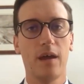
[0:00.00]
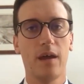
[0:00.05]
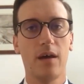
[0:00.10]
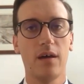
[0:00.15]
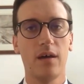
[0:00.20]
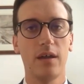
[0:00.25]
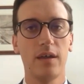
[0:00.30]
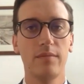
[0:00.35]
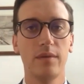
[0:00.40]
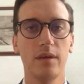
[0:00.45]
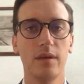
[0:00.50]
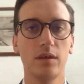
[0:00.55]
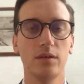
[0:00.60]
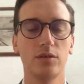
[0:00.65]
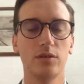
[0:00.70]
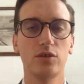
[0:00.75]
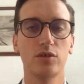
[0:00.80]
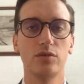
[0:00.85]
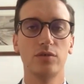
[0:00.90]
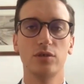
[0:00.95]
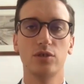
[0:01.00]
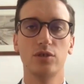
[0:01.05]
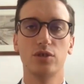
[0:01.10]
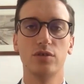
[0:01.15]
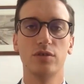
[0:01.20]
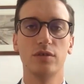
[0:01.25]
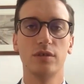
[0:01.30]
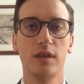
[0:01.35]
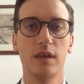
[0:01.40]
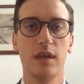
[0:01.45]
I am a
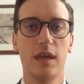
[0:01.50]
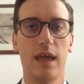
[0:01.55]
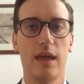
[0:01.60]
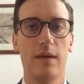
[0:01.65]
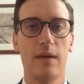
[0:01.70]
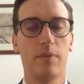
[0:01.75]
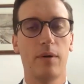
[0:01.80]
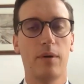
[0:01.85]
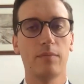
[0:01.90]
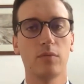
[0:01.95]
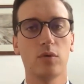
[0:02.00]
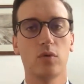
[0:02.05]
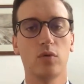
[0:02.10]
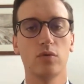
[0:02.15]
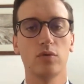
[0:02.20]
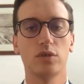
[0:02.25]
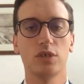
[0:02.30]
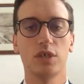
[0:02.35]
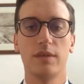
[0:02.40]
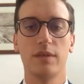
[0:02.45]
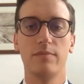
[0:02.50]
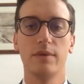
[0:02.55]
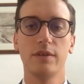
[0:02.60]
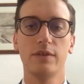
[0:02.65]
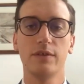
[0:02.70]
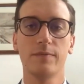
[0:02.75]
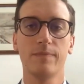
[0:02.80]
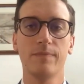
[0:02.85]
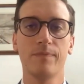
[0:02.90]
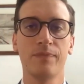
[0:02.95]
junior at Pump Court
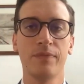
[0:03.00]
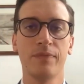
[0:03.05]
Chambers.